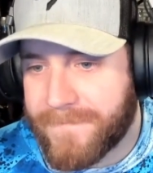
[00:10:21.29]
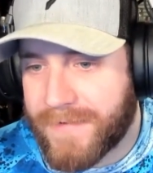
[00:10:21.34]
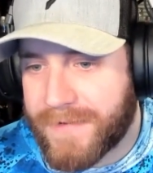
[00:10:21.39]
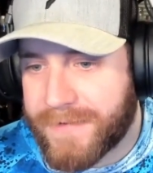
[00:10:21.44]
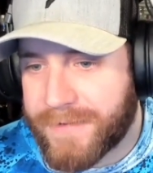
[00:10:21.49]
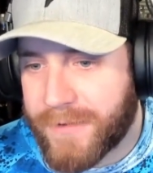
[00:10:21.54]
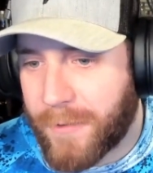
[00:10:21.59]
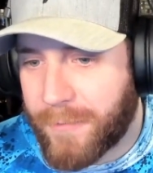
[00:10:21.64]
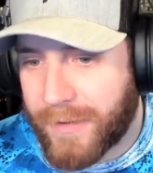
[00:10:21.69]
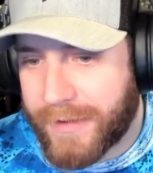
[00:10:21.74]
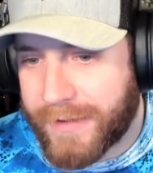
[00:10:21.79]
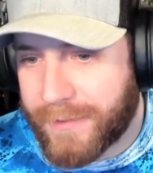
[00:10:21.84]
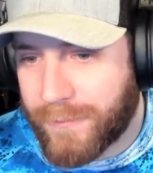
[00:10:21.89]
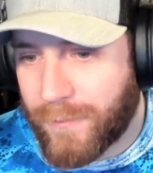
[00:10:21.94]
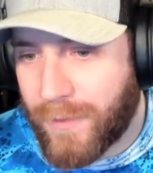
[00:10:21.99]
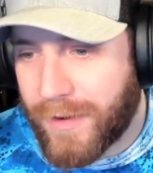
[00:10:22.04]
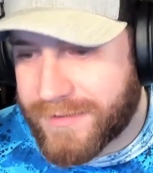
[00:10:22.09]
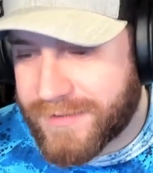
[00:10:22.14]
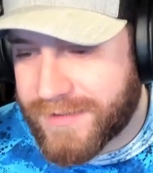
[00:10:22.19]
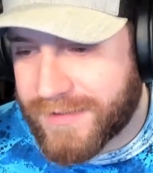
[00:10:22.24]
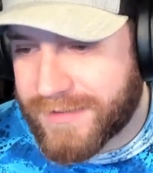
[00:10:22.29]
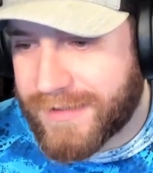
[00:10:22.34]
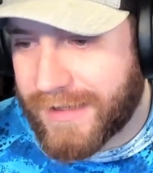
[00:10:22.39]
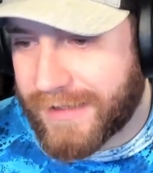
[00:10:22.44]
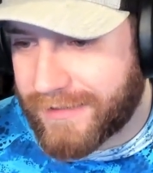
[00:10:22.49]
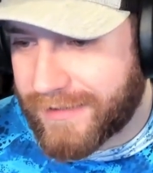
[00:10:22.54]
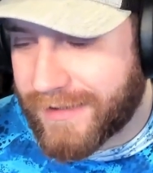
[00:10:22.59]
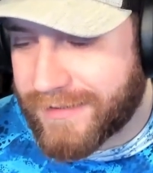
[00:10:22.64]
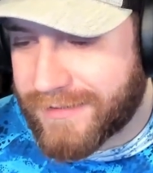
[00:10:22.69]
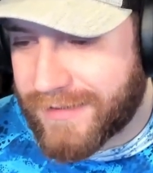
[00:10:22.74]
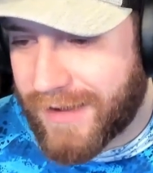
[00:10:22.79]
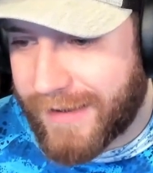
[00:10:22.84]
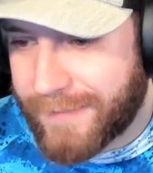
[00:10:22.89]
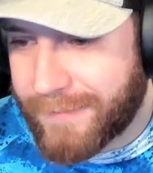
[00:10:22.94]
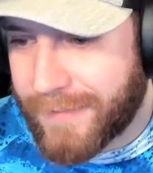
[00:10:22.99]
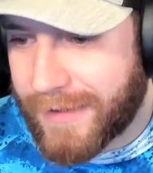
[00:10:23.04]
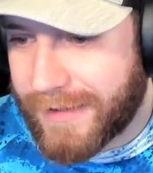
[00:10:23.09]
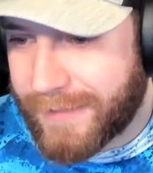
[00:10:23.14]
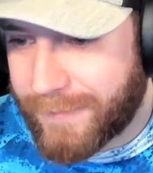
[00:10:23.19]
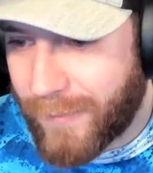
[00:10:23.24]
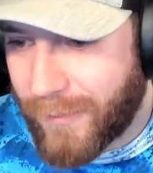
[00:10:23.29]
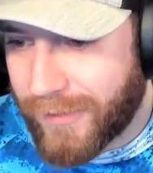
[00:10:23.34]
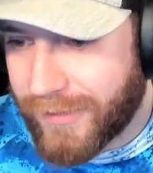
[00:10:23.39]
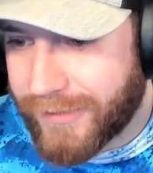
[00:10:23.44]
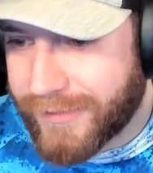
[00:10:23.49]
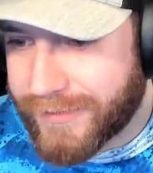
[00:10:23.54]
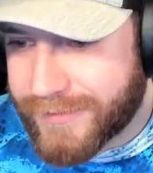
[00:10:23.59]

nobody wants to take that time anymore.